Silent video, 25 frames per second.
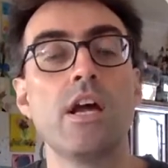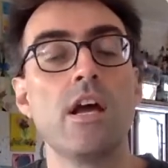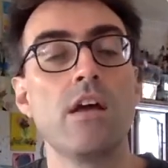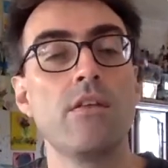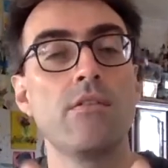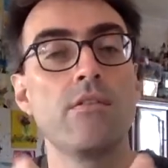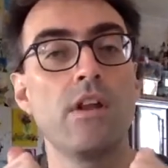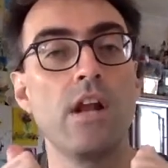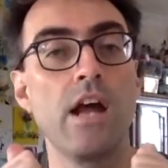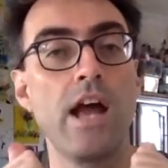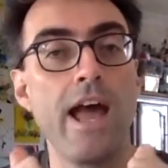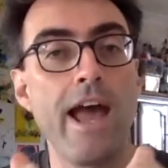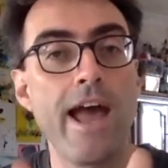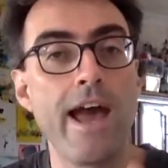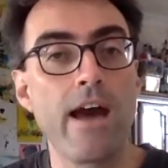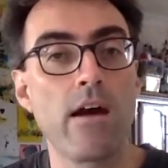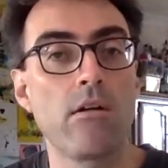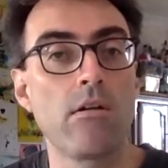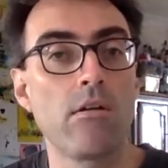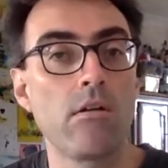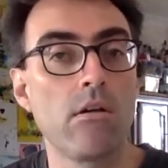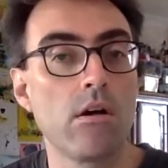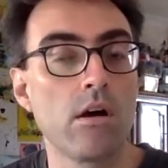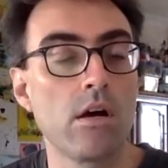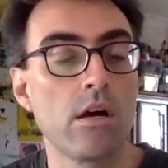that are
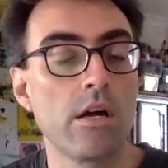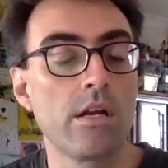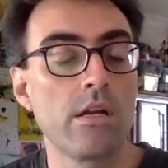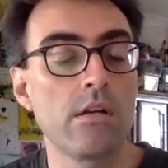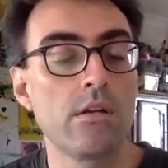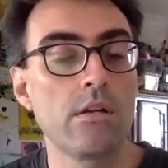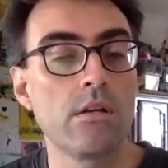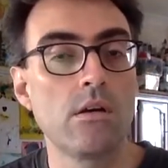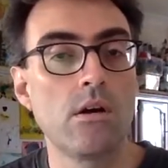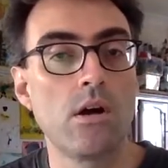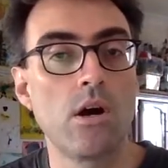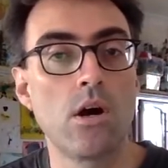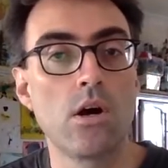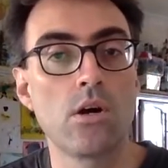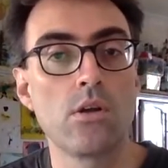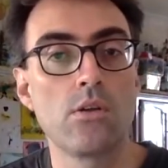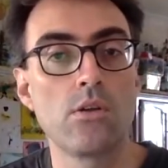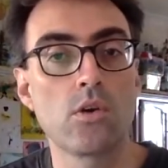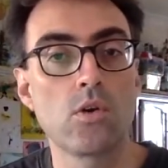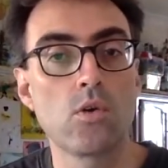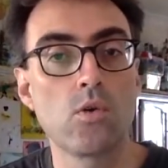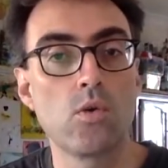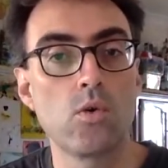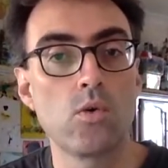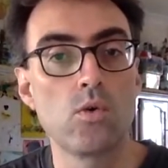outlined on the
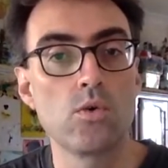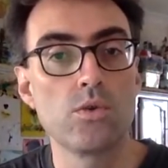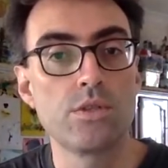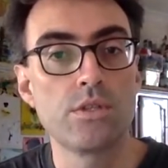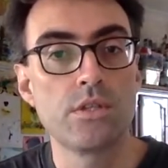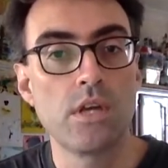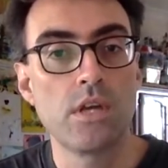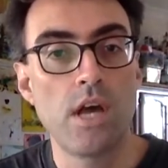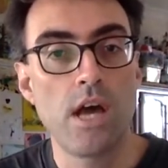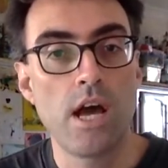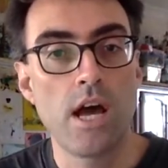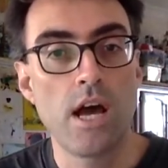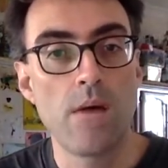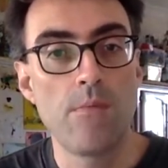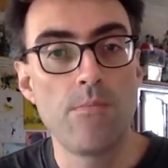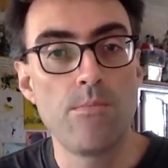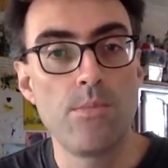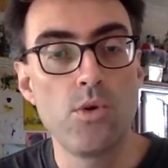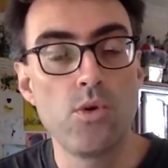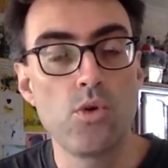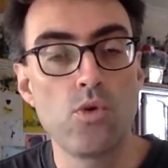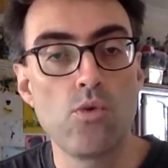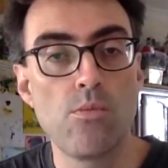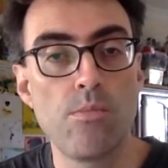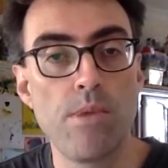course
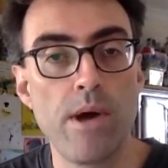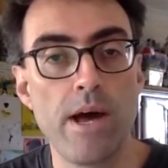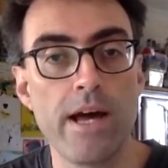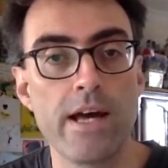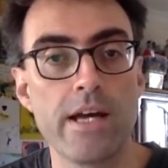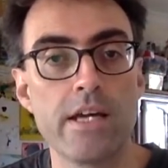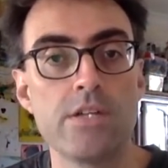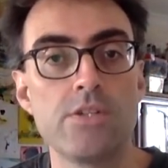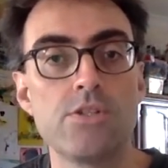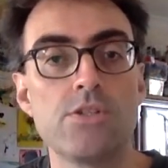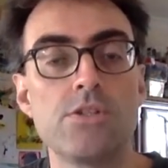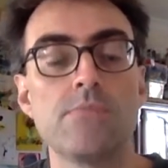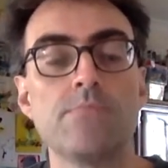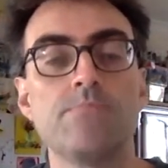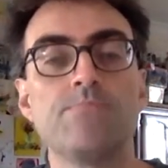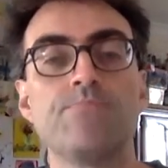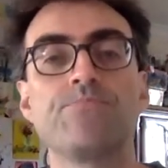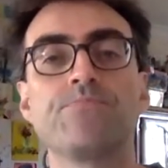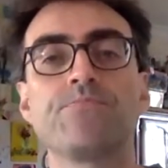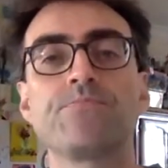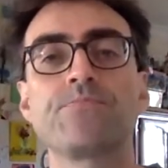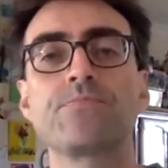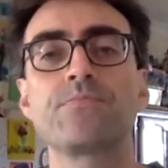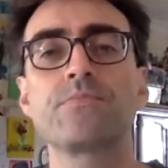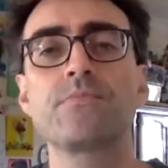Moodle page
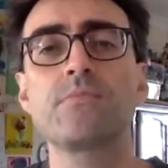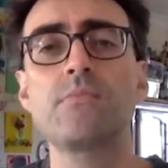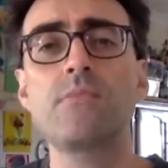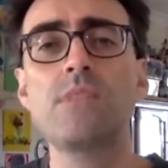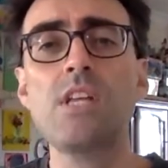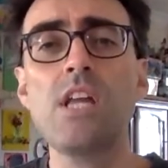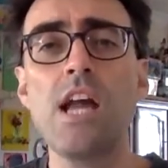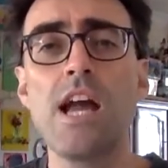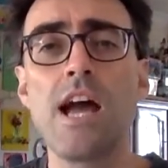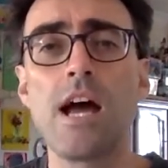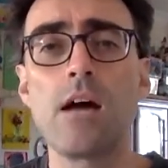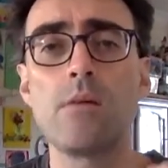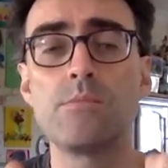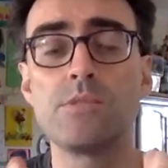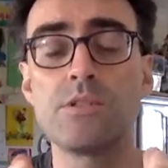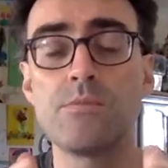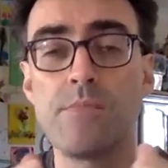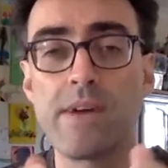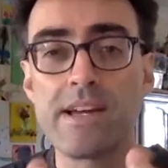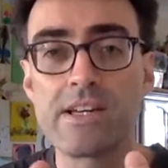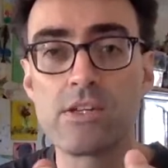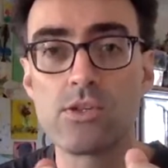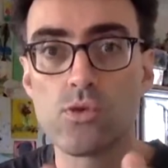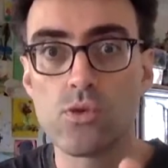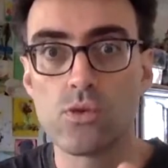to
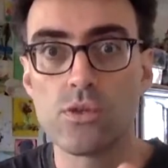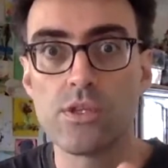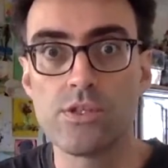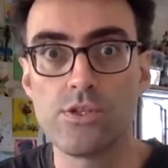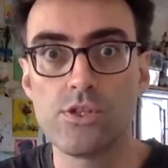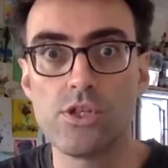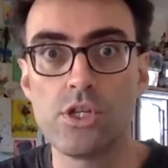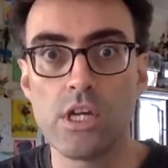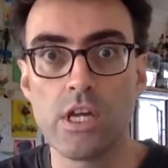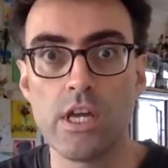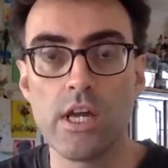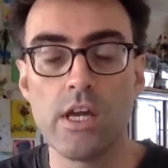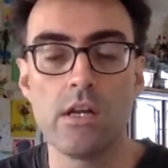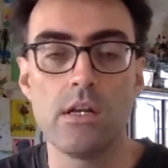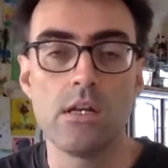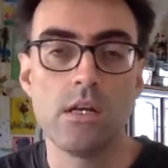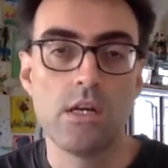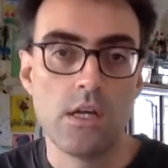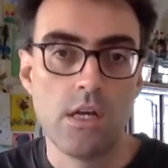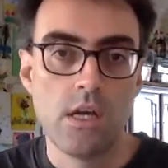make sure that you get